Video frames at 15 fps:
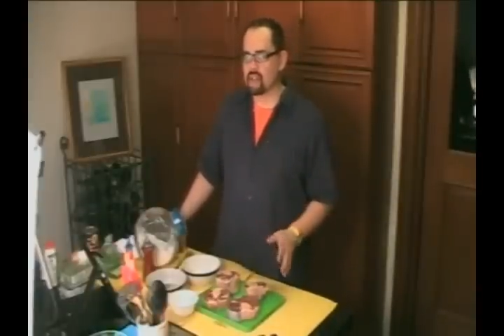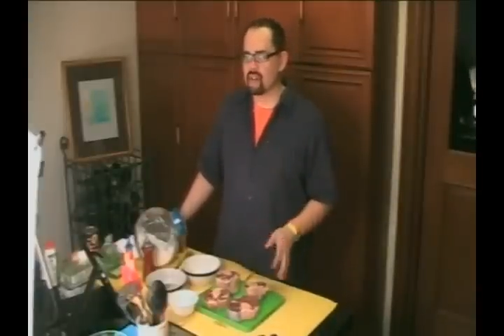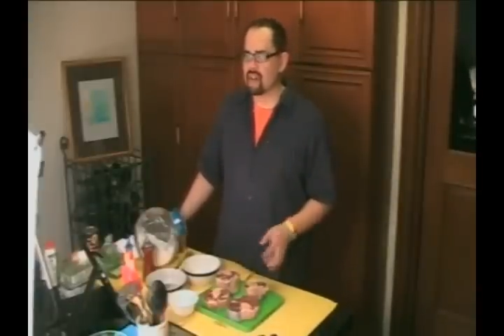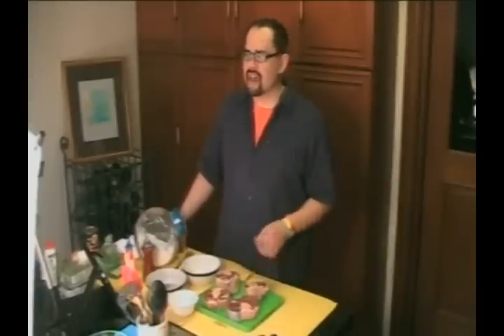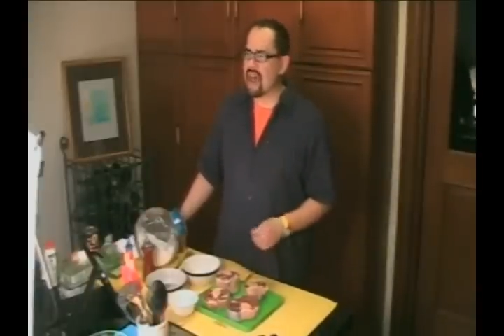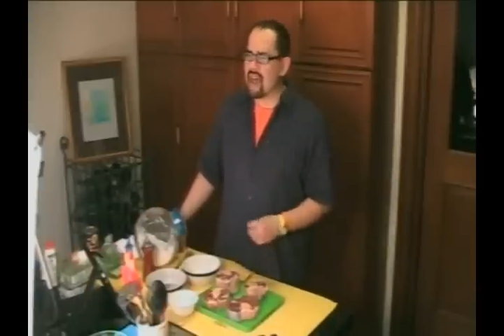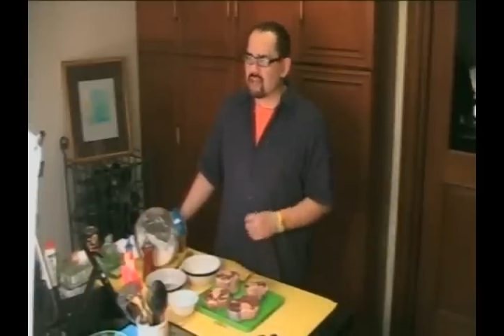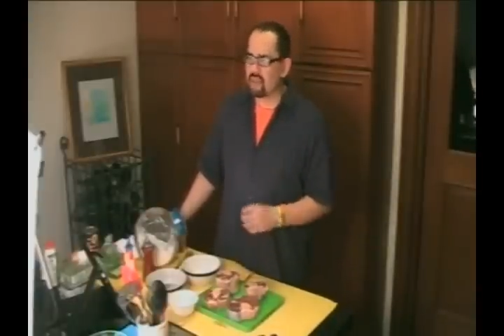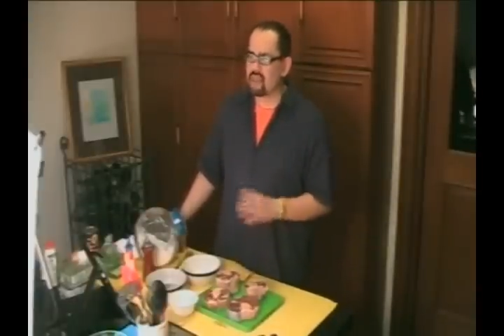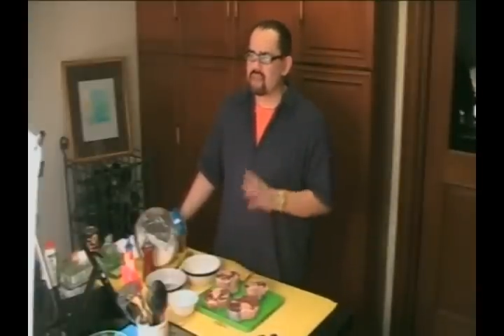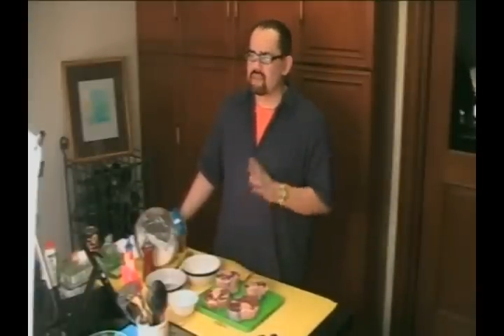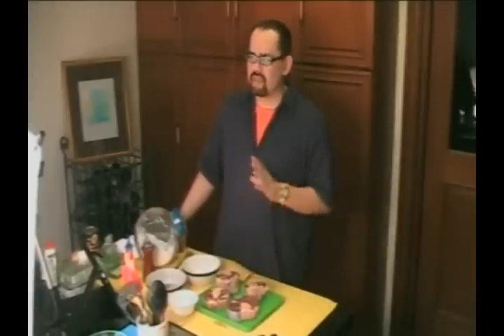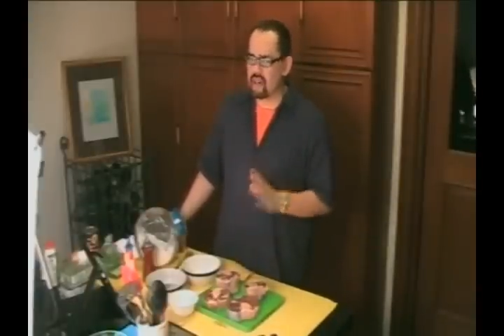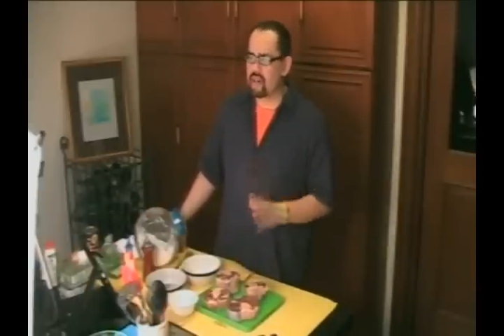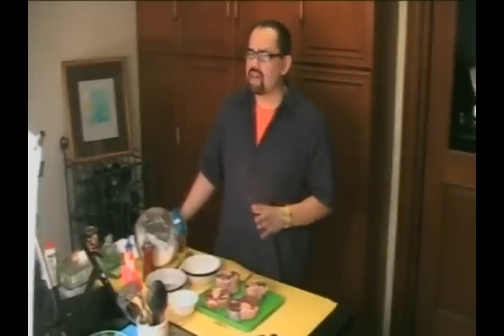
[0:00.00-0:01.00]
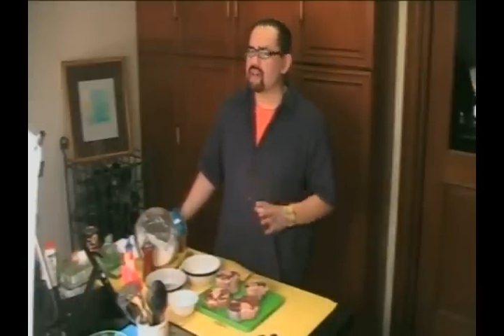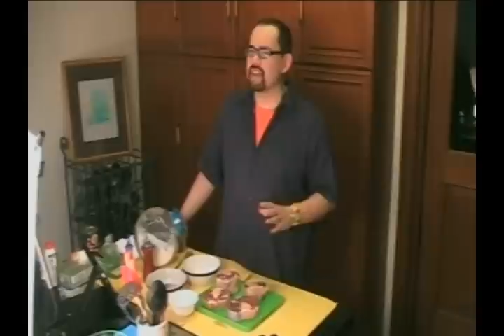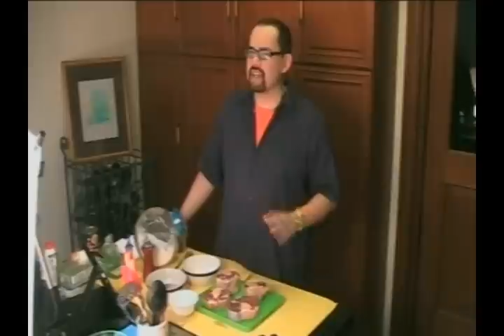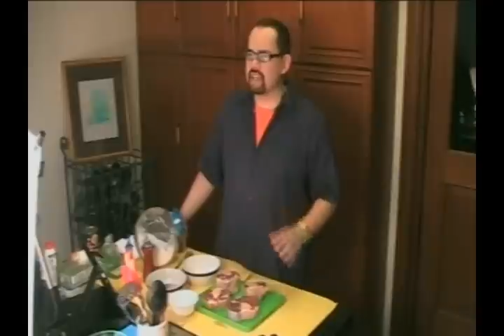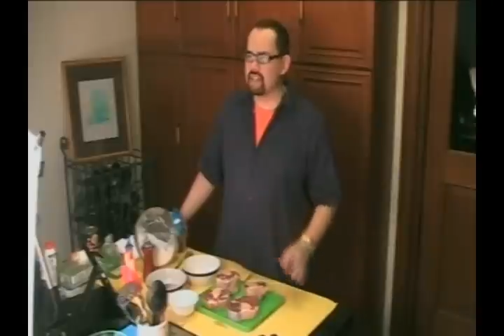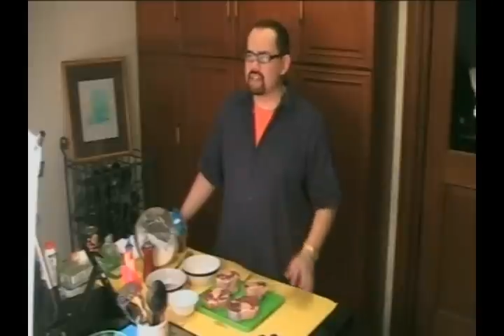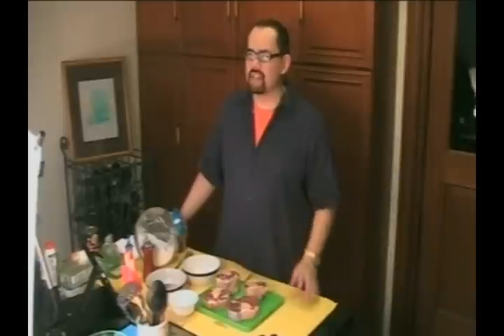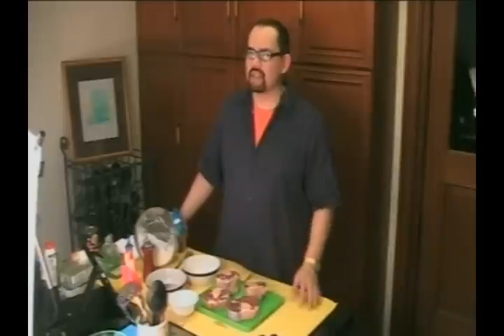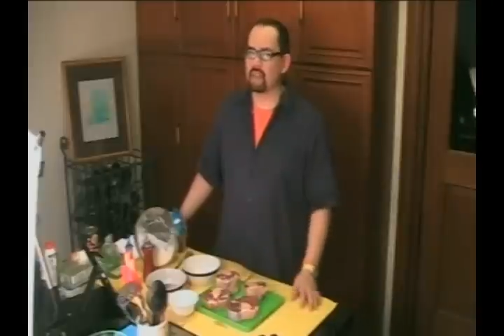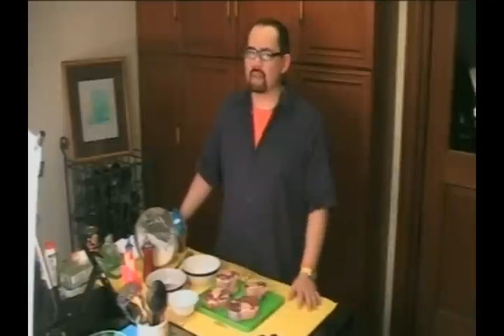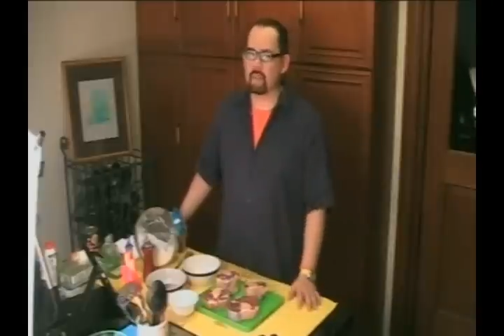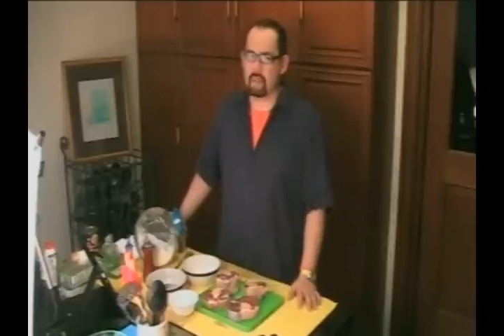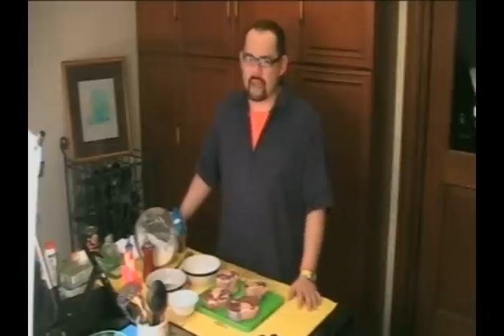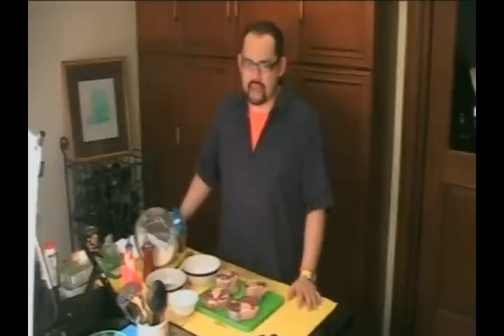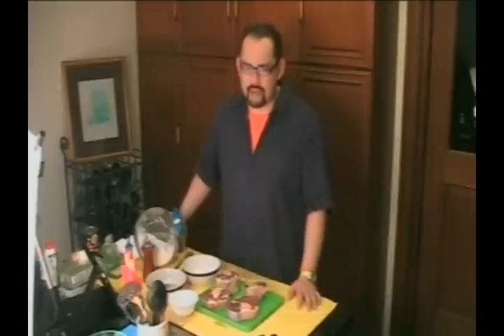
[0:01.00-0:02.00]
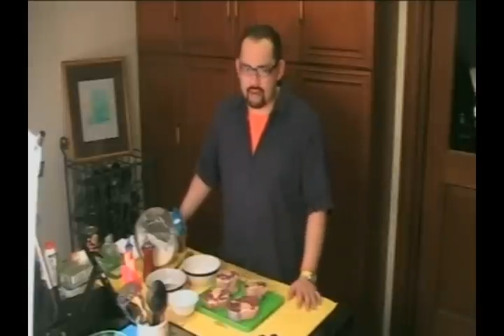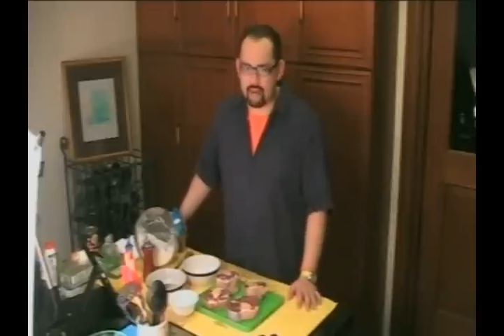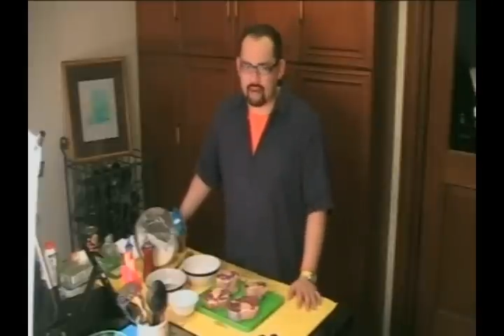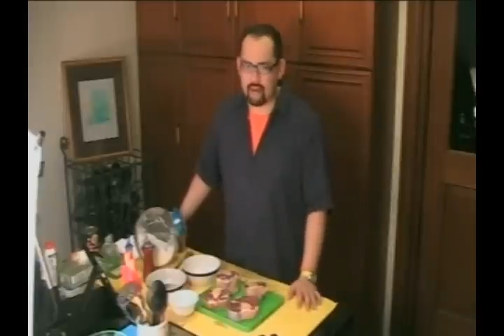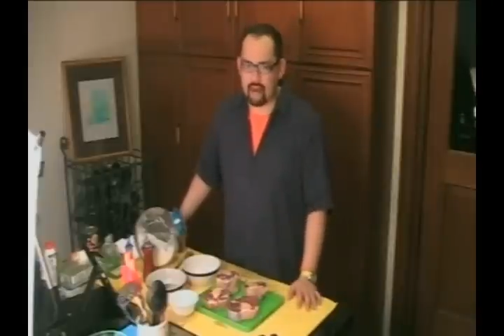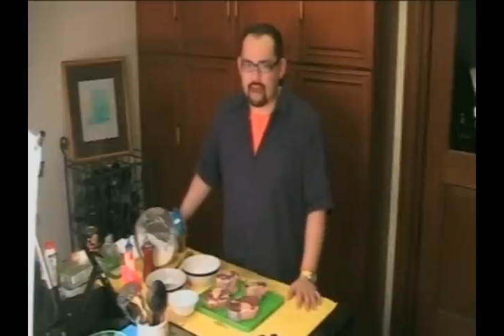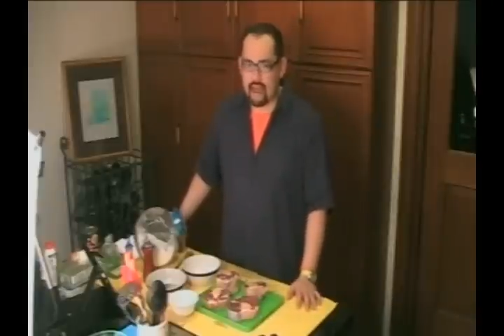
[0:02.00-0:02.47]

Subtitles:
they're actually very easy to make.